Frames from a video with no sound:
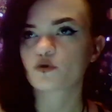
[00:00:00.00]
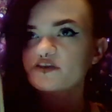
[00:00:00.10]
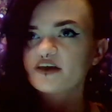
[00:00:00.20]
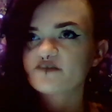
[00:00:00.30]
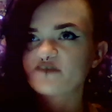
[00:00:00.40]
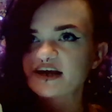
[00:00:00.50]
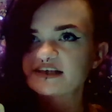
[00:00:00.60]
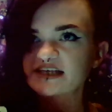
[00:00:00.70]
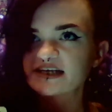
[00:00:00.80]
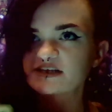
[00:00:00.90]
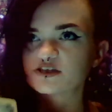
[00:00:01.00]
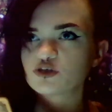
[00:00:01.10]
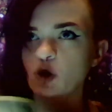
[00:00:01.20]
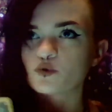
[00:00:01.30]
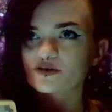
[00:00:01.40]
where the advice is
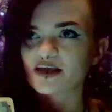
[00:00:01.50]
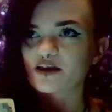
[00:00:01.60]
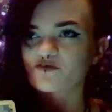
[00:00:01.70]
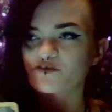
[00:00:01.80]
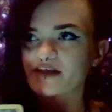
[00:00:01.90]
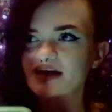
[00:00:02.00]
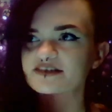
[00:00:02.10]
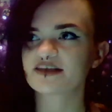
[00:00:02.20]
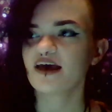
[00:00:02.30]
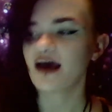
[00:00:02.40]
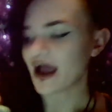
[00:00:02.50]
don't settle for less,